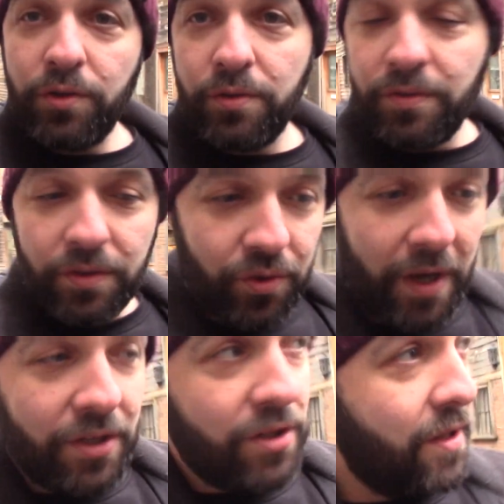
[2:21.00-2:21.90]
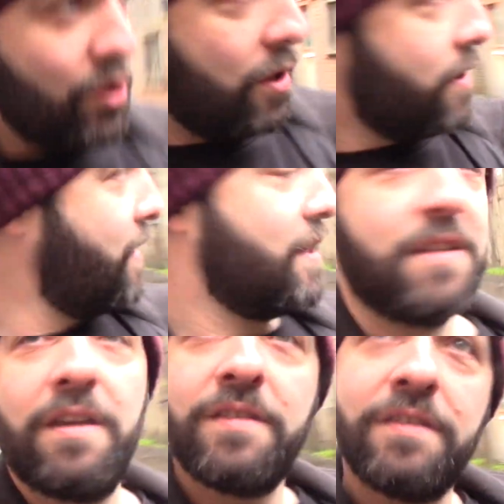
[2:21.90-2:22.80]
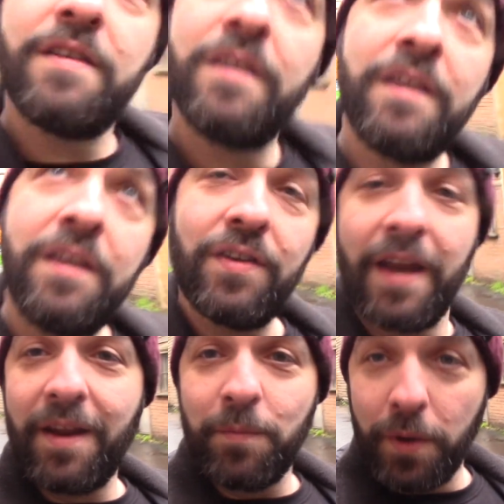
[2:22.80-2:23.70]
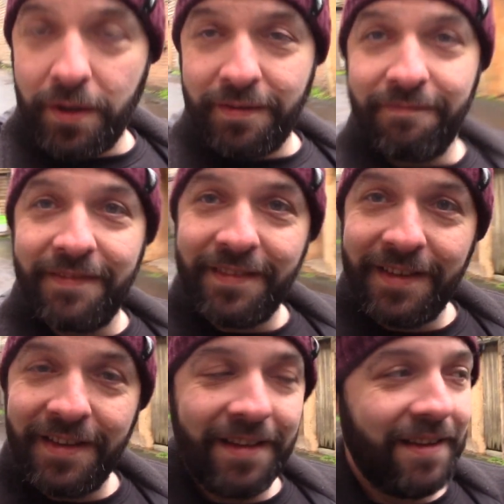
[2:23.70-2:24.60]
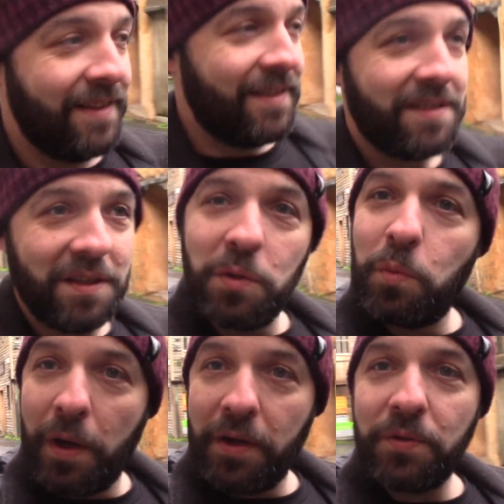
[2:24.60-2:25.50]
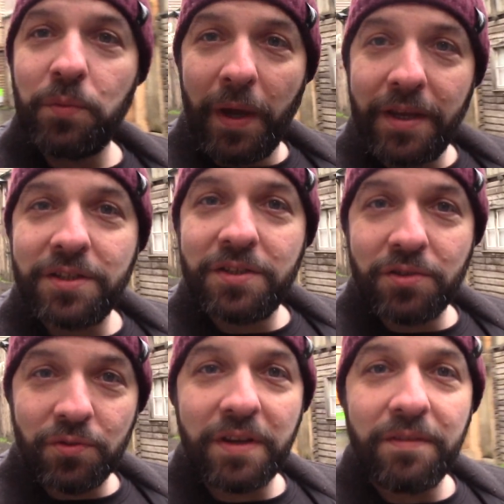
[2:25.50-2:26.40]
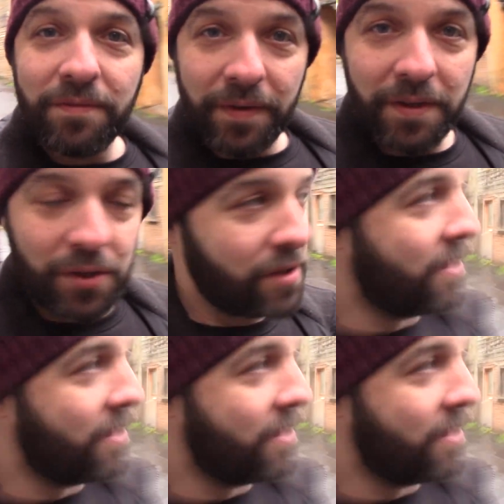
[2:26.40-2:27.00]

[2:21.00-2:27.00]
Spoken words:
a tourist attraction, it just exists here in Edinburgh. This little Wild West street village.